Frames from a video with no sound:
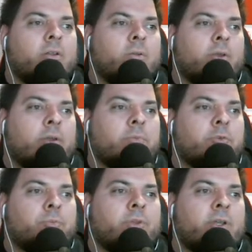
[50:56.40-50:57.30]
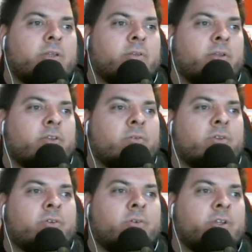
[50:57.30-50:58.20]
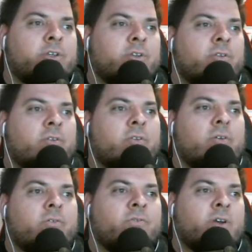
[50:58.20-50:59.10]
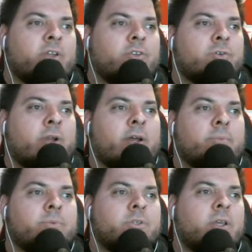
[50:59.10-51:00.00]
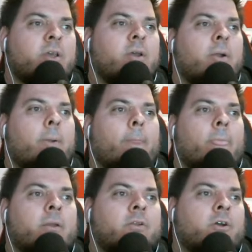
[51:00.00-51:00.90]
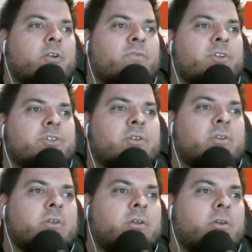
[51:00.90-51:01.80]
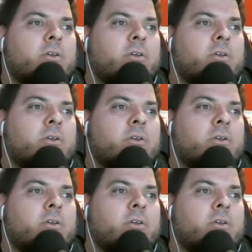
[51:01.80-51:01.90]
Look at animals or plants. Lesser restoration. Find traps. Dark vision.